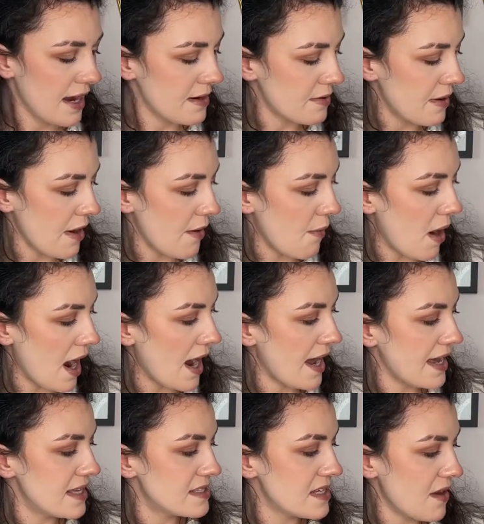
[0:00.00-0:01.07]
don't know.
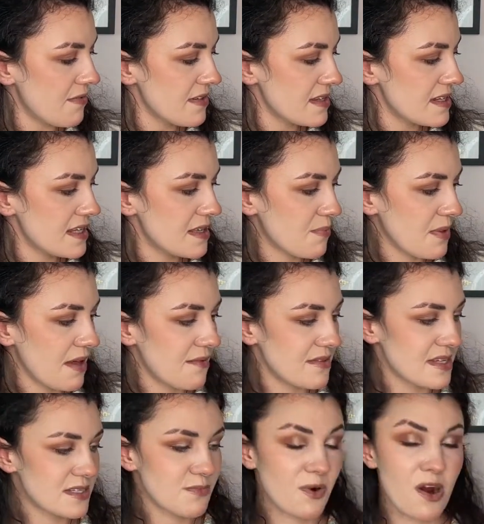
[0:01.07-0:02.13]
I definitely need to play with
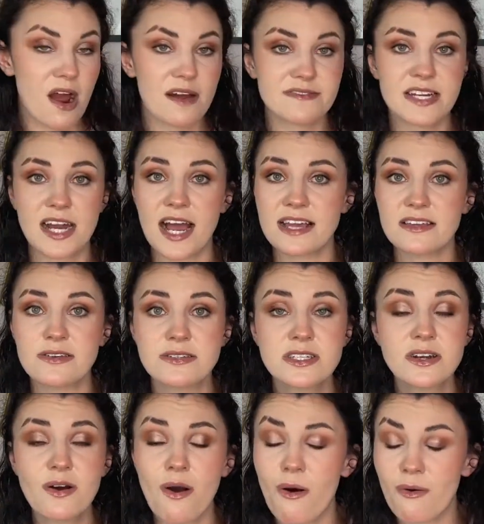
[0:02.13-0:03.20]
this more often. I used
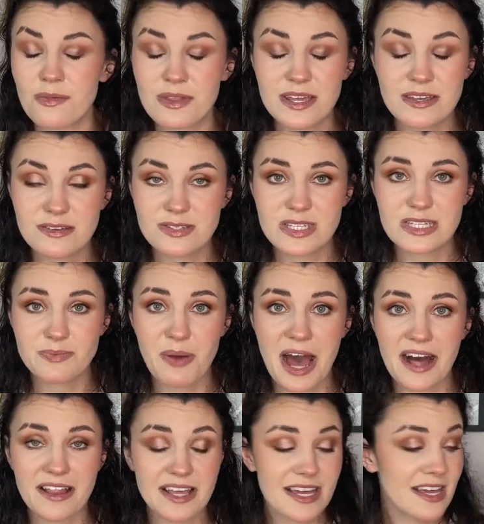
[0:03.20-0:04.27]
to only use this
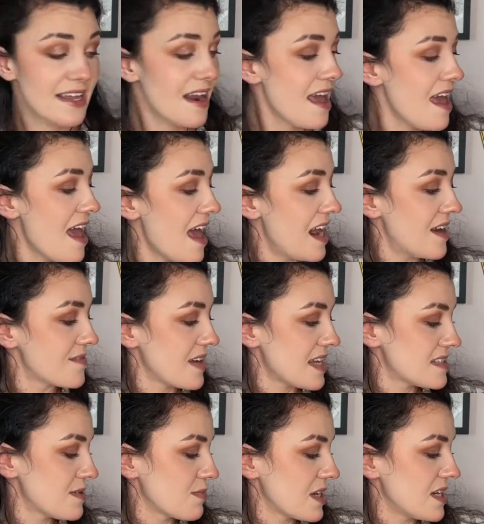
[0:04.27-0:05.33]
palette, and I've got
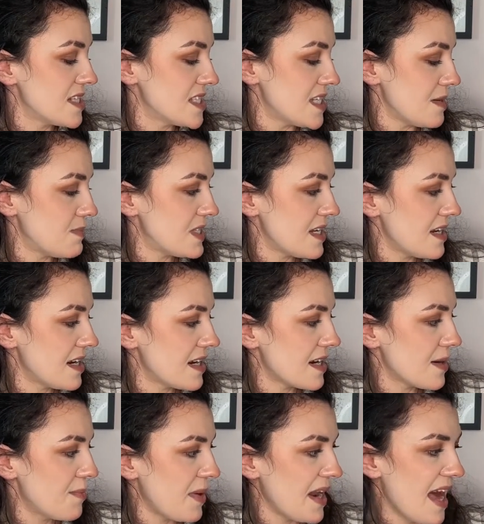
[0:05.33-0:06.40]
some good dips in
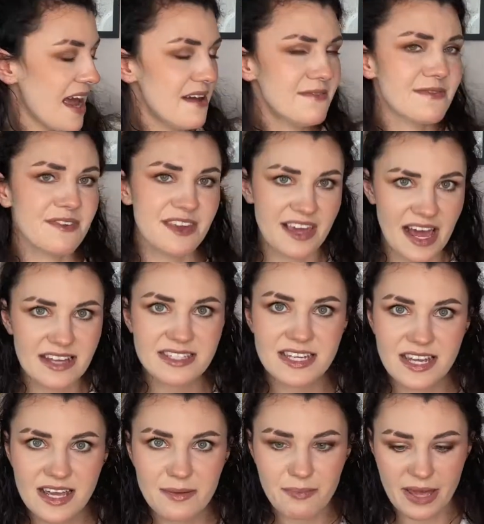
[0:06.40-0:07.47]
here, but I have yet to
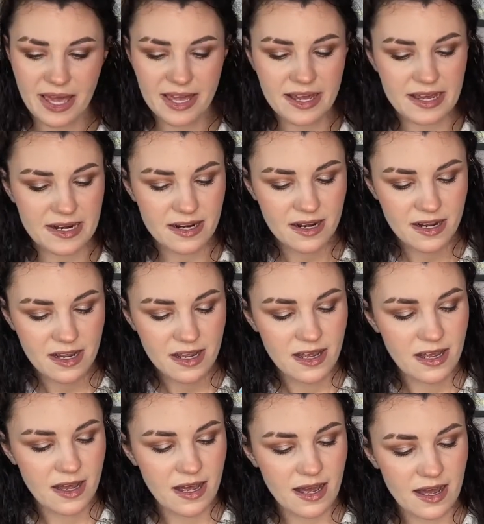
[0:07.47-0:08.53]
hit pan.
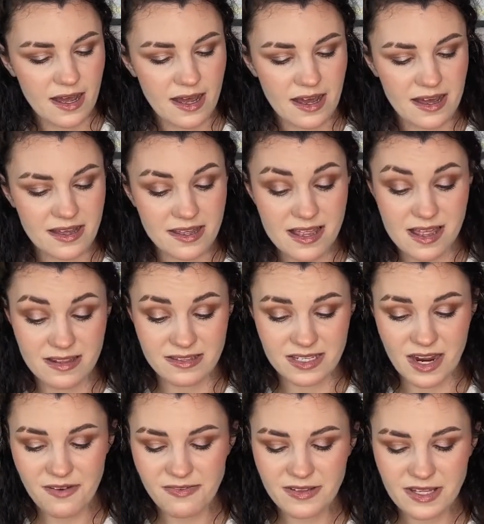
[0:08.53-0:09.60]

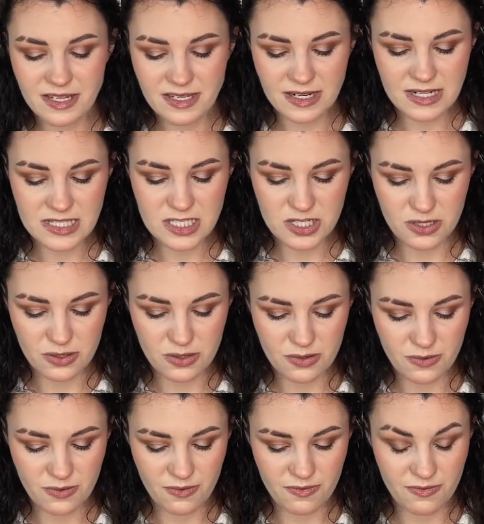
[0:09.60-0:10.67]
Definitely need
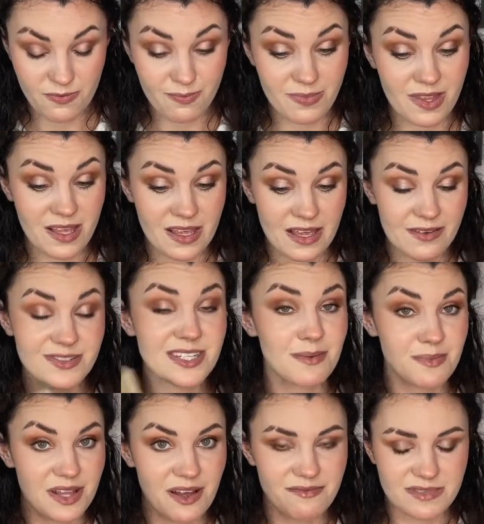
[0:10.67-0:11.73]
to give
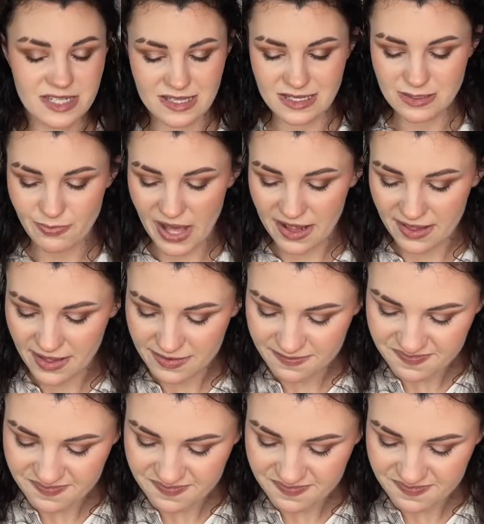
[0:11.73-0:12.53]
some love to this palette.